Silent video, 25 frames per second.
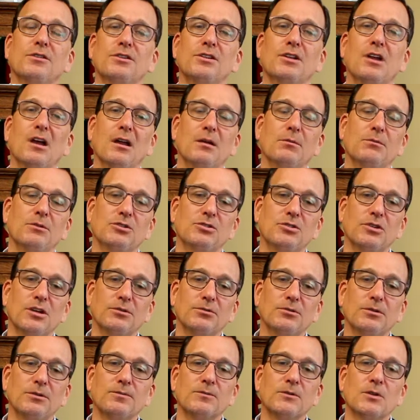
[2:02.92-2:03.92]
of the time in
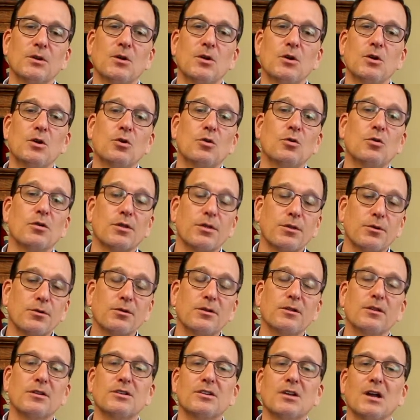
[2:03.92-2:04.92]
general, or a
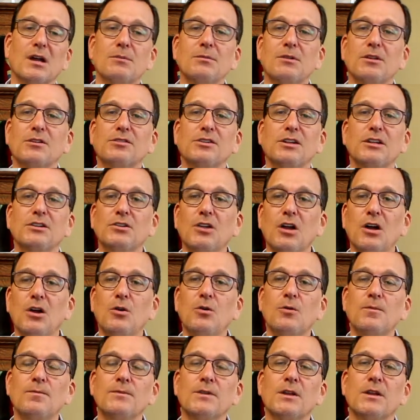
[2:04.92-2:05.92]
third of the time they'll say,
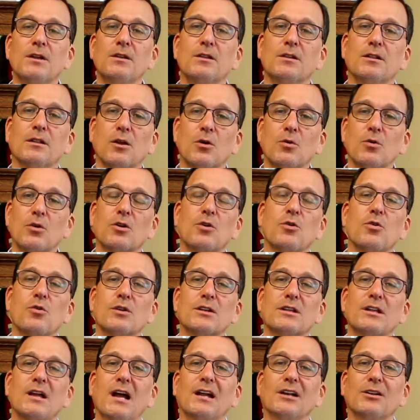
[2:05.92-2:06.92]
no, lower
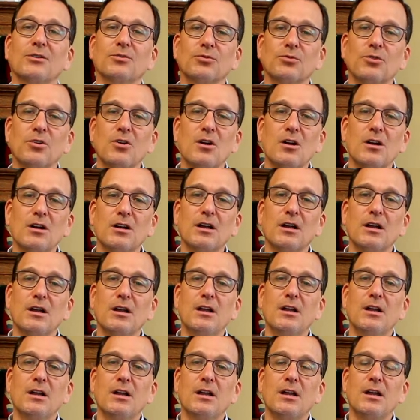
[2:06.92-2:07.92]
court got it wrong,
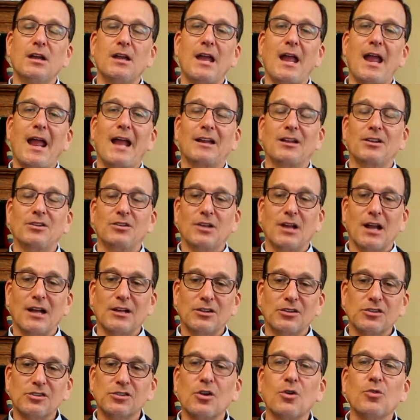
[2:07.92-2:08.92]
and you
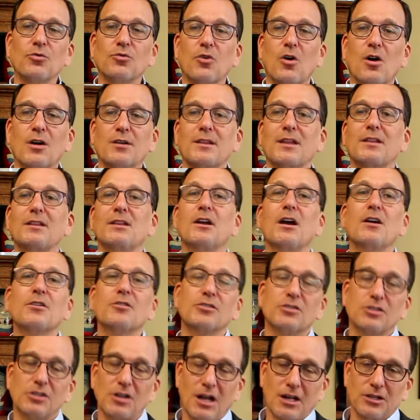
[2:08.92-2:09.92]
got it so wrong that the
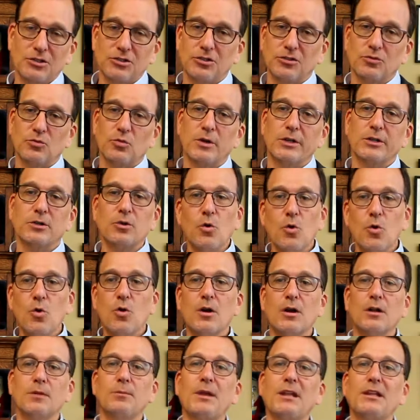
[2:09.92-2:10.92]
other side should win.
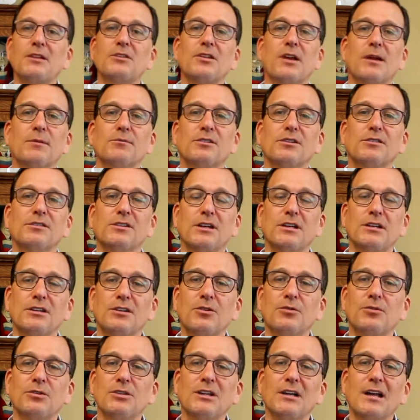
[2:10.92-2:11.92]
Or many times they'll say, you
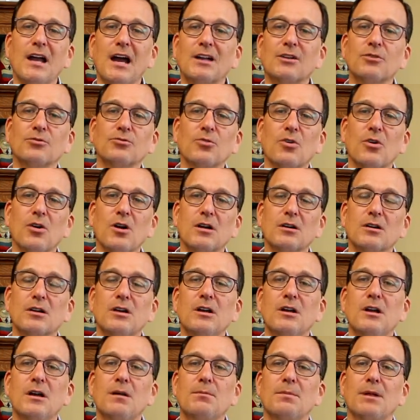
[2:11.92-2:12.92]
know, you got it
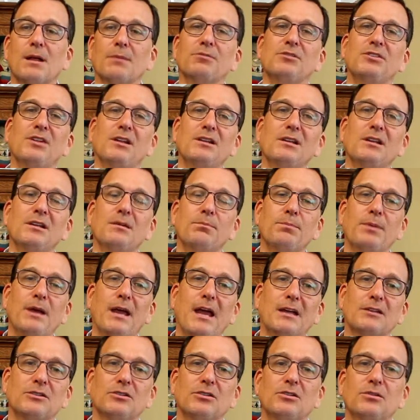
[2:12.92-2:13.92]
wrong, but I'm sending it
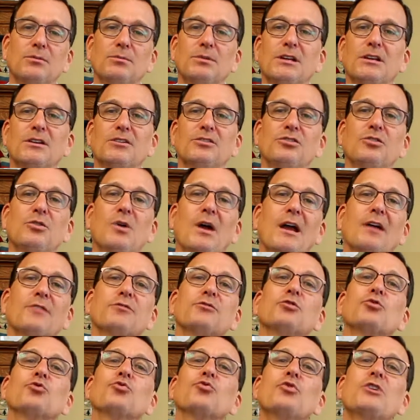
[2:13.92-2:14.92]
back to you because you
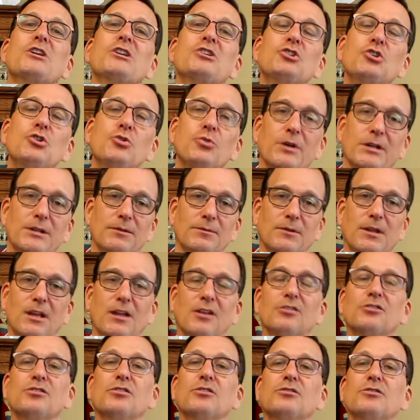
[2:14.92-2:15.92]
have to redo it.
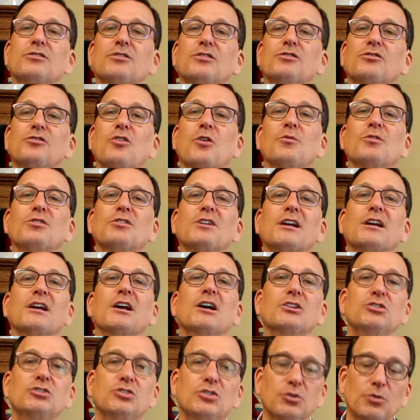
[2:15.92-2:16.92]
And so it's almost like
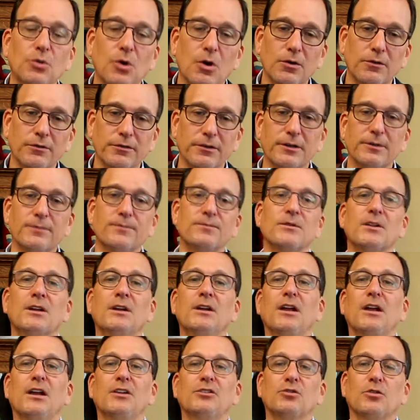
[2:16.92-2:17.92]
a do-over.
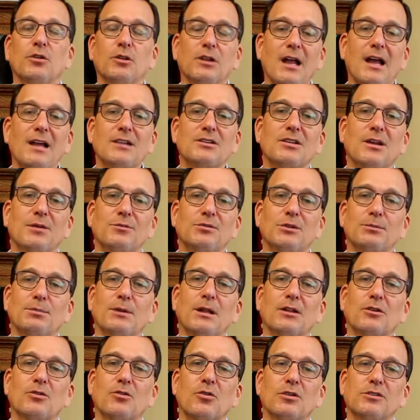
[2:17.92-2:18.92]
And so a lot of times the
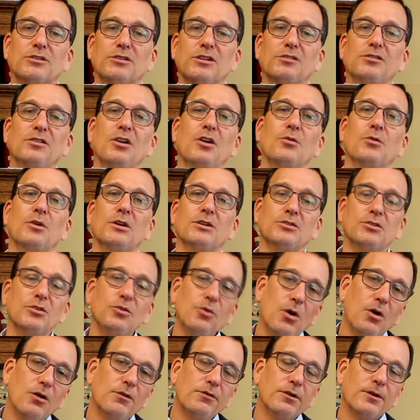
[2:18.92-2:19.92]
appellate court says, no, a
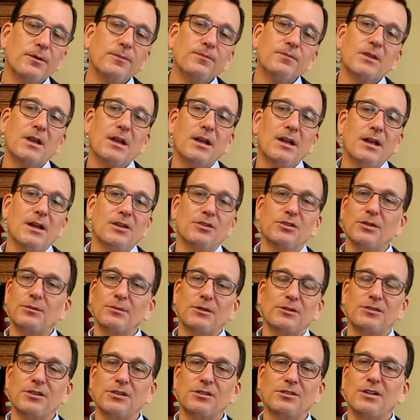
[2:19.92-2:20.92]
do-over, and
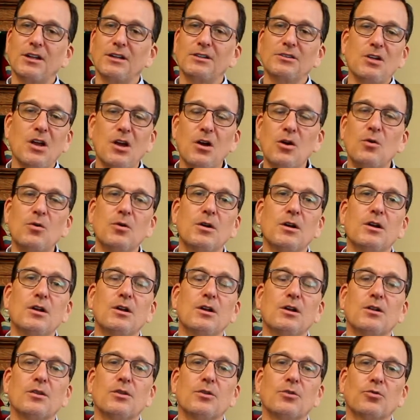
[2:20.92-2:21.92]
sometimes they say, no,
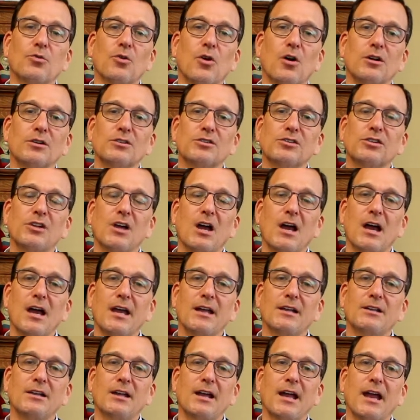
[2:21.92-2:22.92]
the wrong
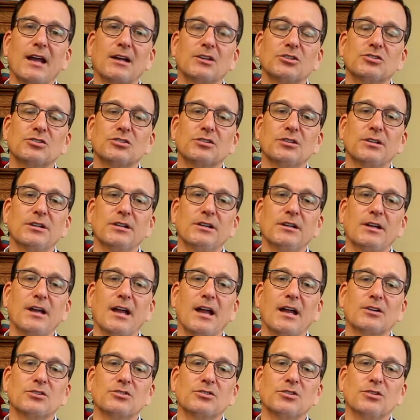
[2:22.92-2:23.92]
side
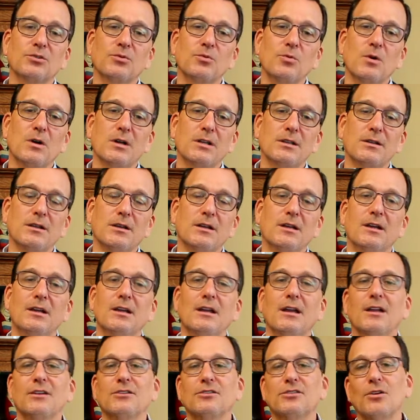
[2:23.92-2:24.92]
actually won.
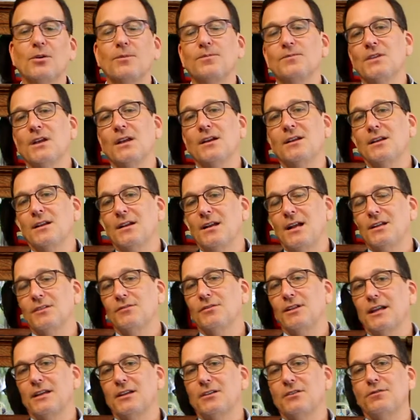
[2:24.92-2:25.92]
And so kind
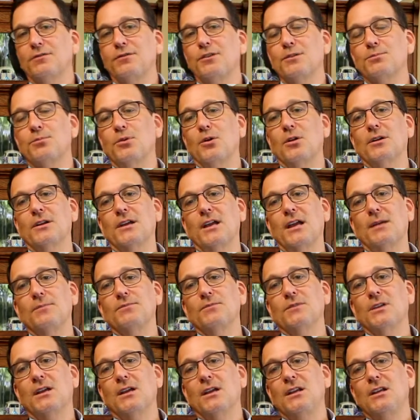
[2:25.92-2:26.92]
of like in a football
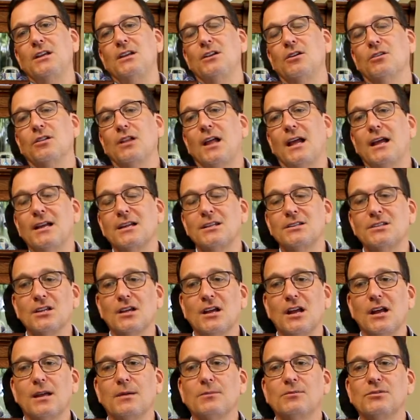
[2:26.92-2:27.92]
game, you know, a lot of
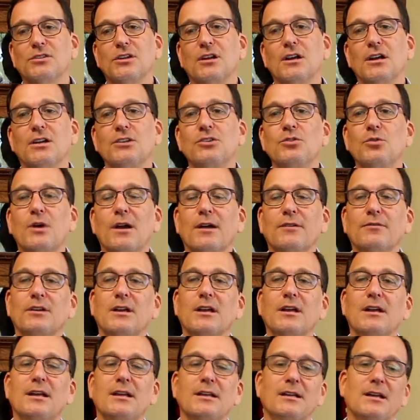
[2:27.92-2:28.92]
times you
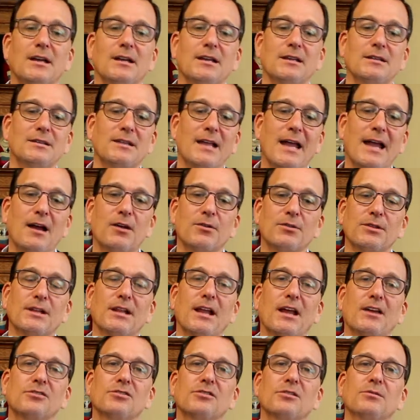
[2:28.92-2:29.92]
have a down
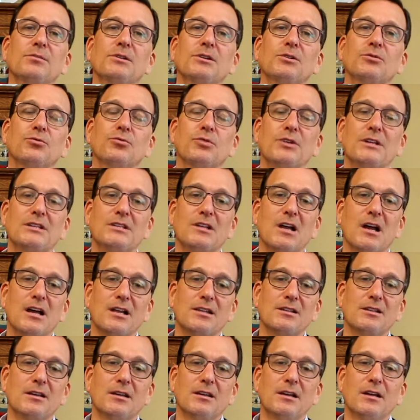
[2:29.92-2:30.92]
that has to be
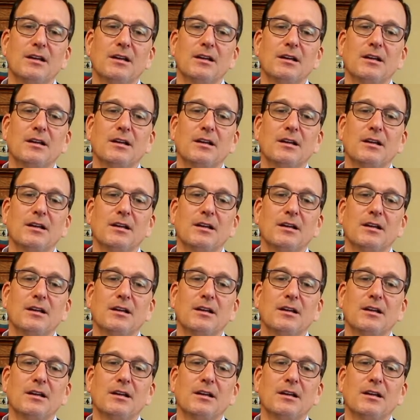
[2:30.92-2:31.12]
redone